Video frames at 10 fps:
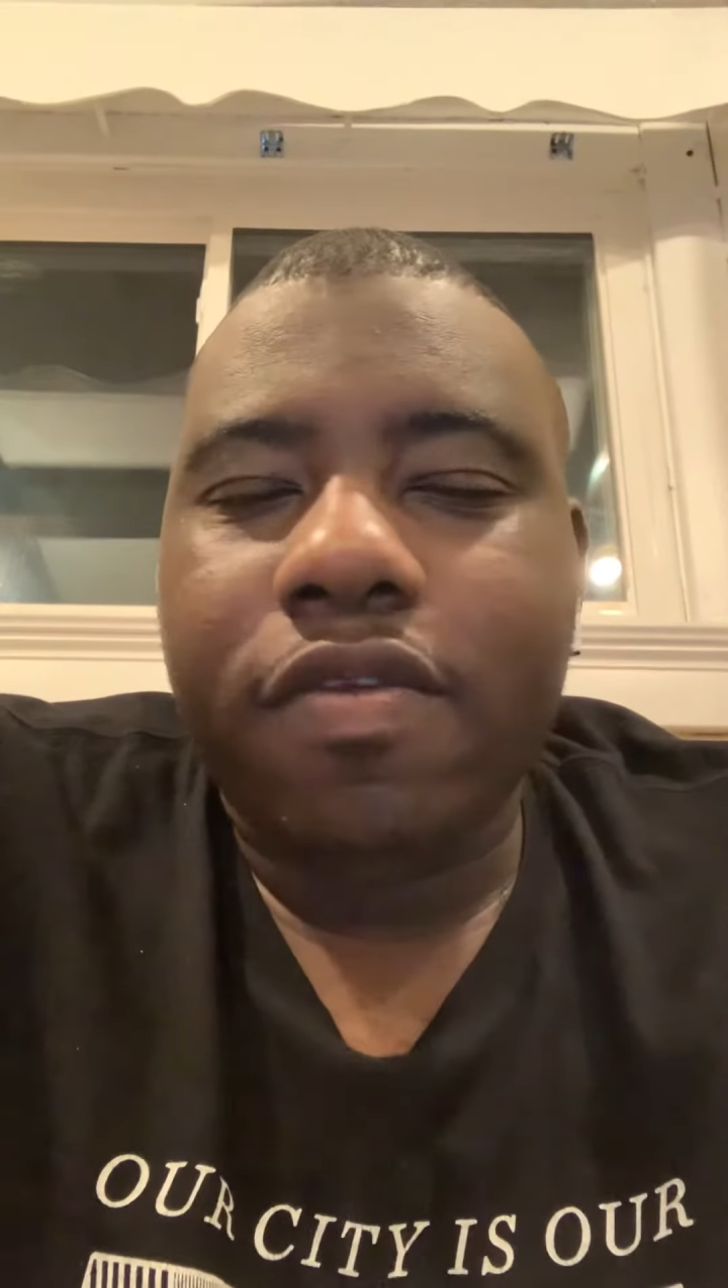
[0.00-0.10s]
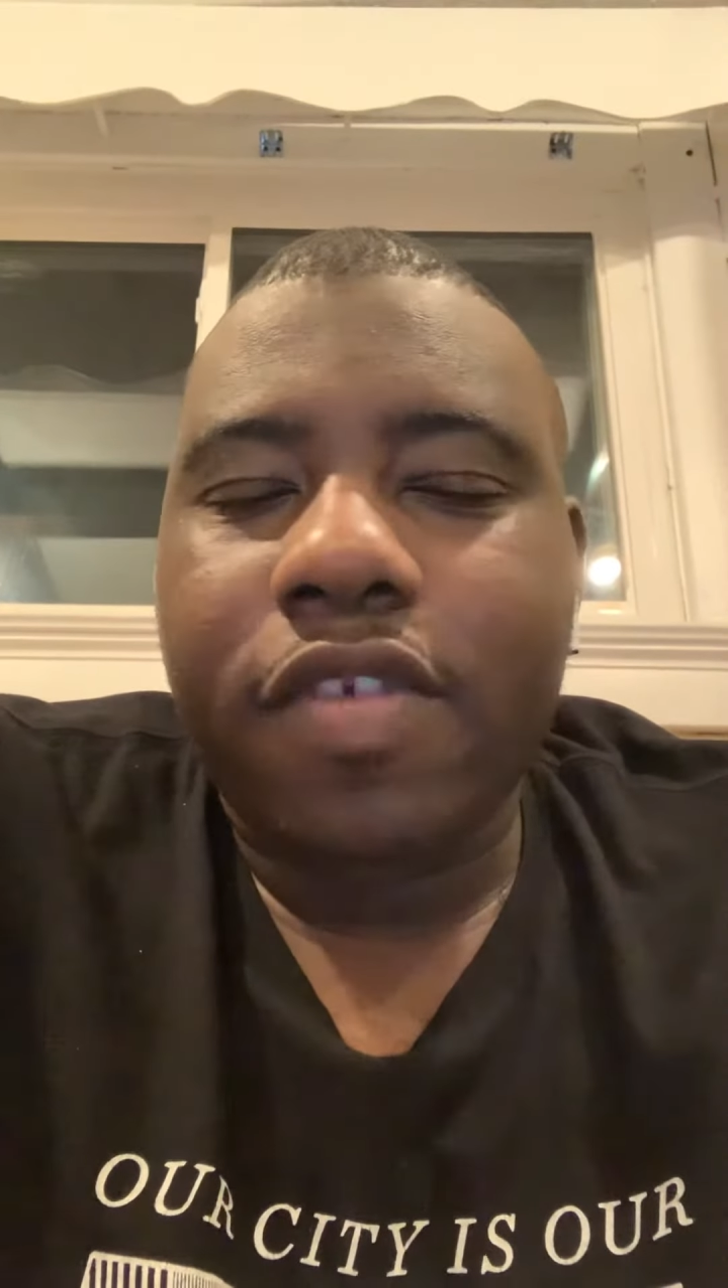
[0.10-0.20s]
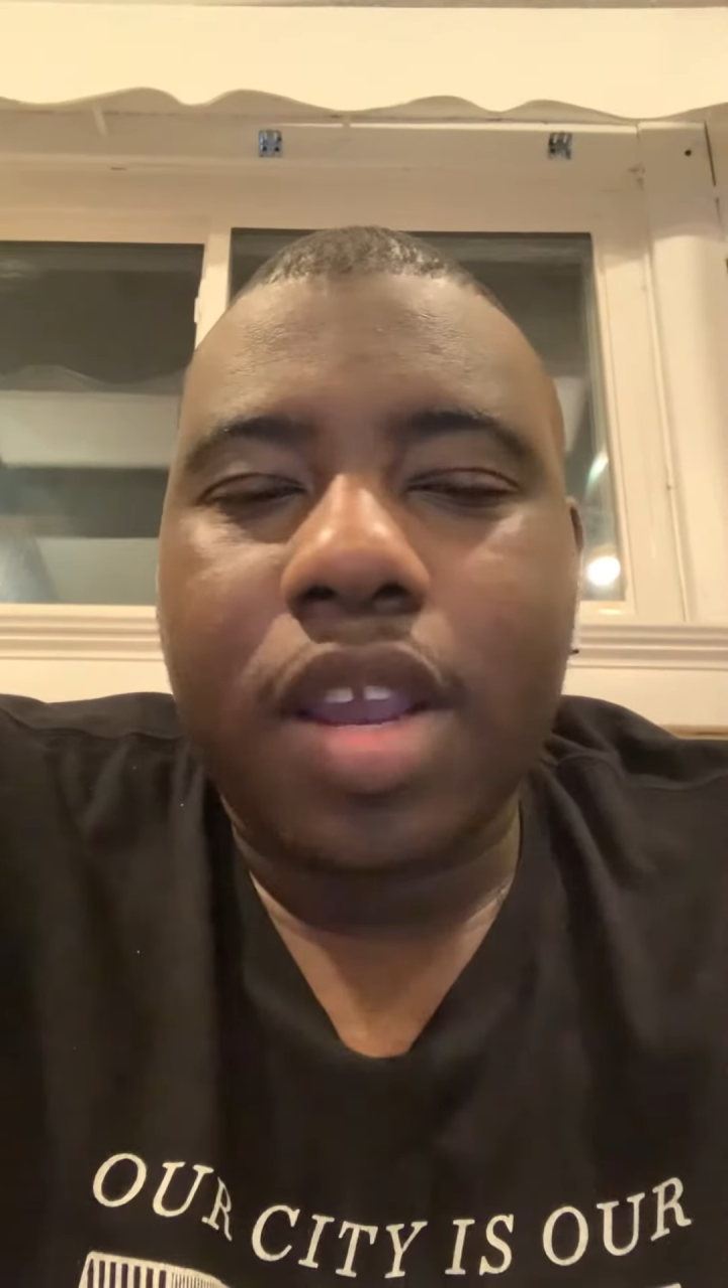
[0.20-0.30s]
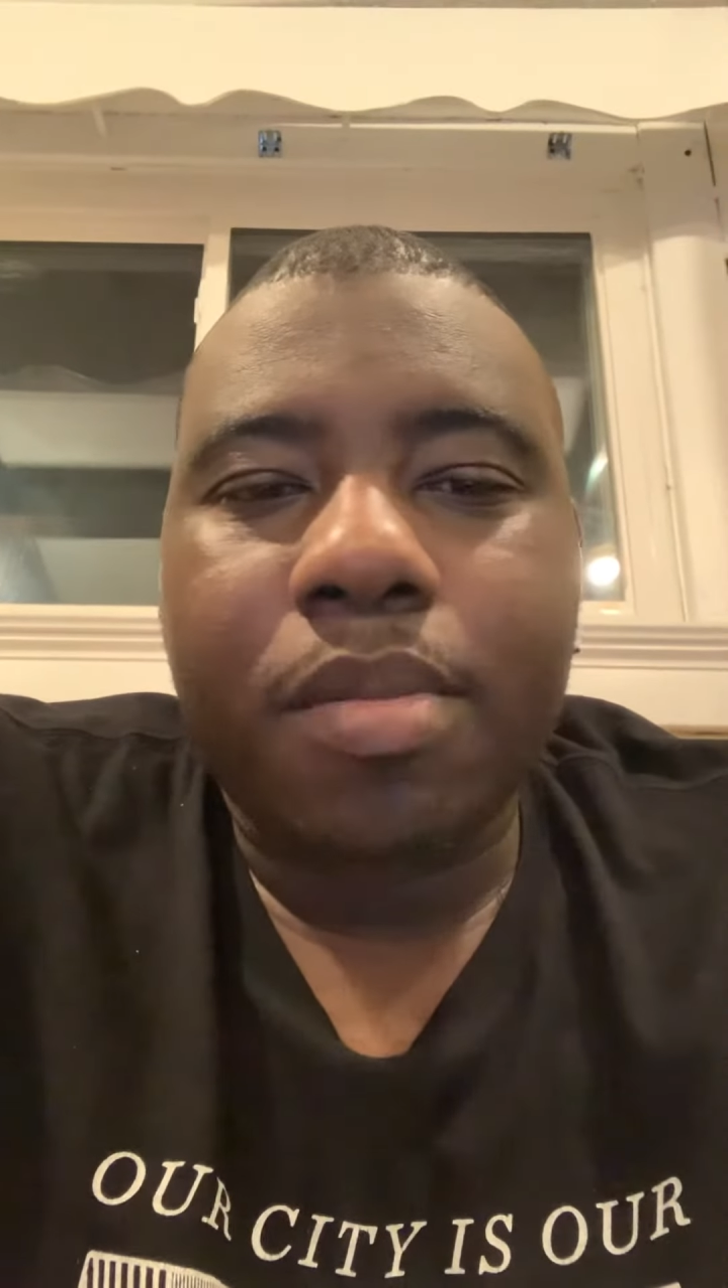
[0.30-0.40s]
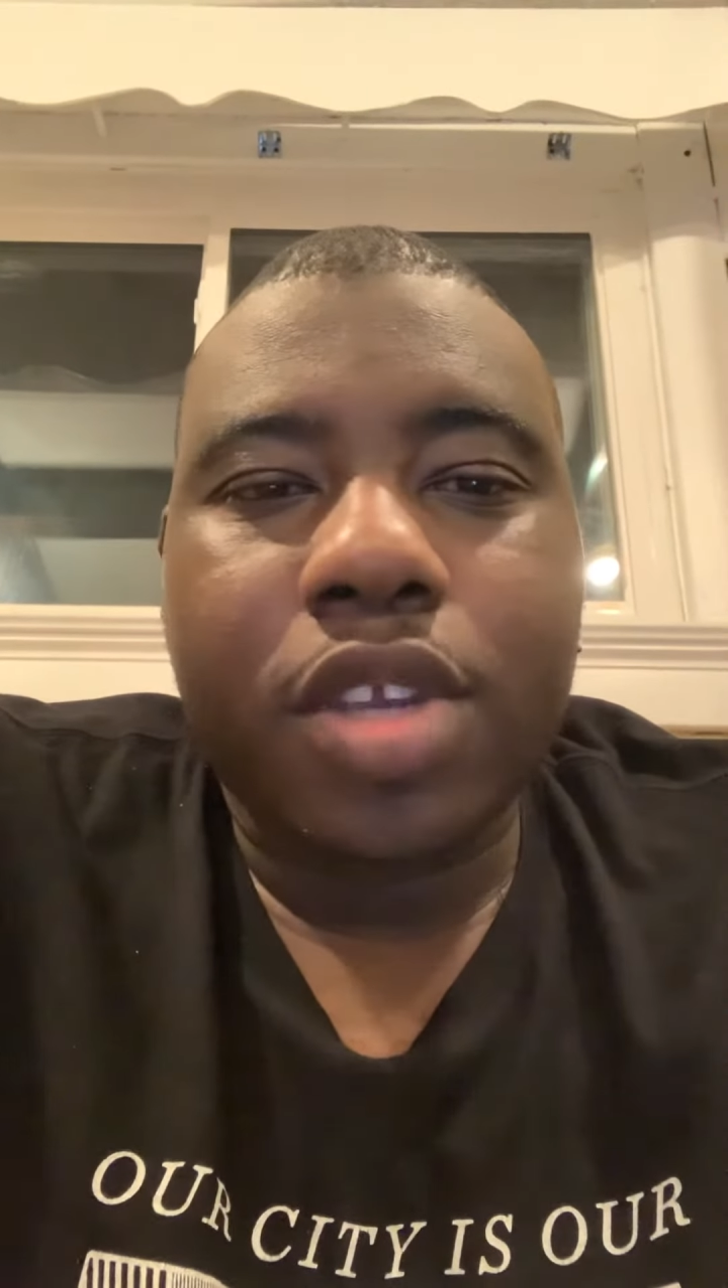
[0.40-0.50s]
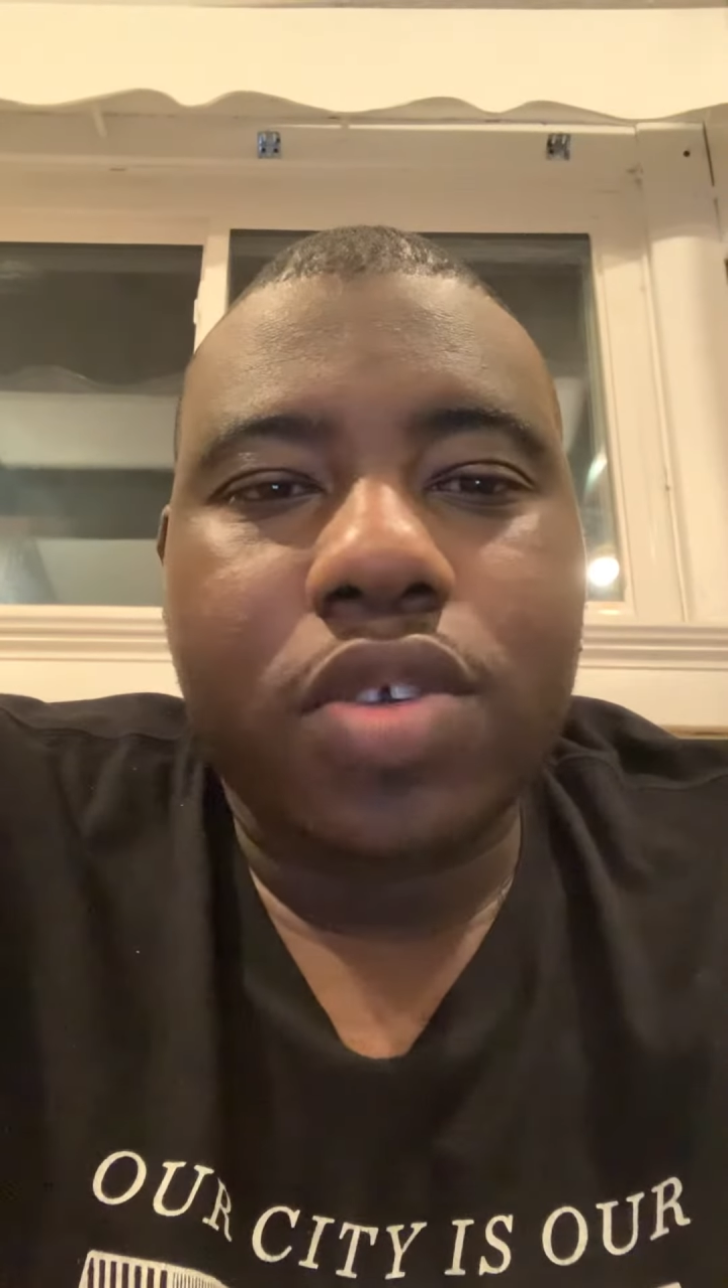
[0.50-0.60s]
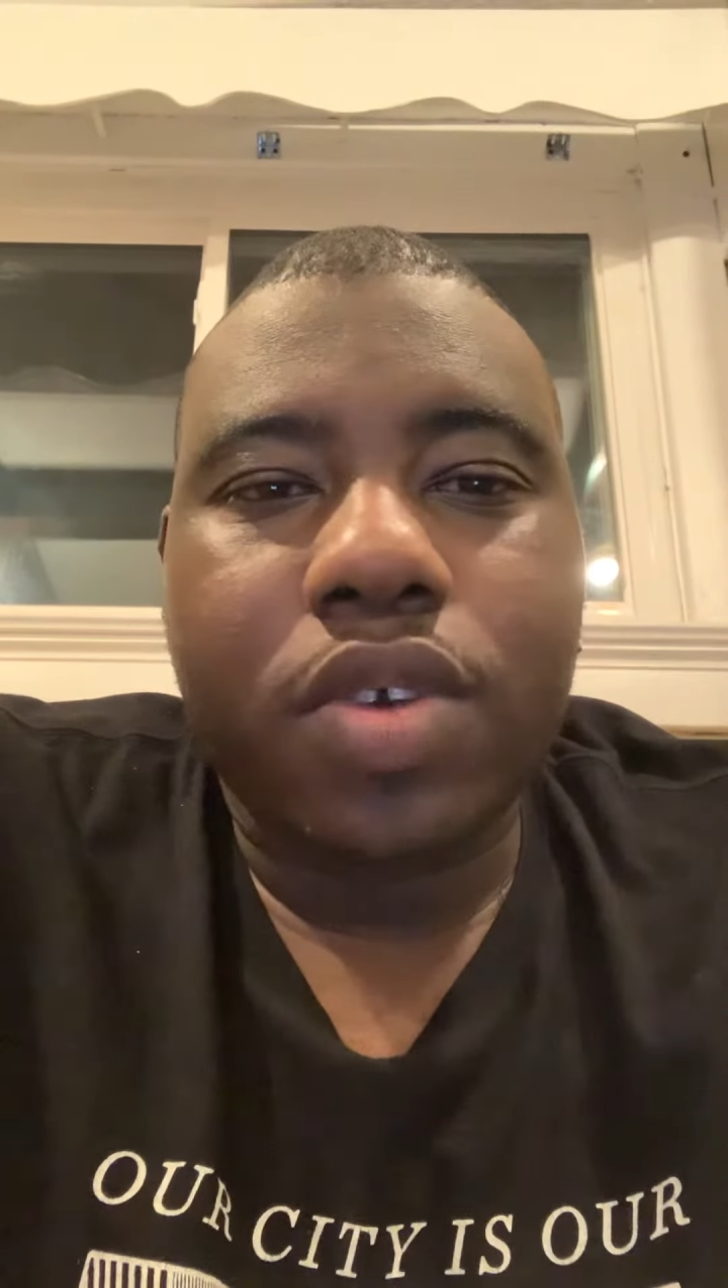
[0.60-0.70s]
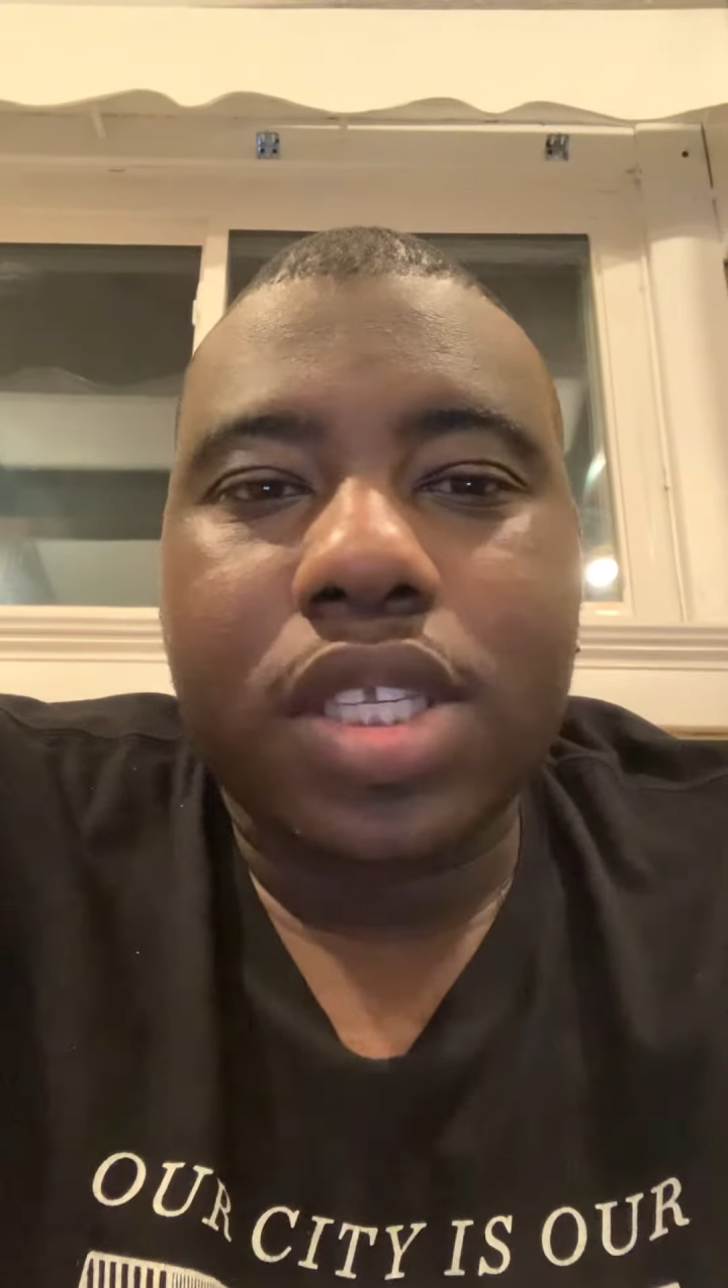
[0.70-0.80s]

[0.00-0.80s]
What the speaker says: very much so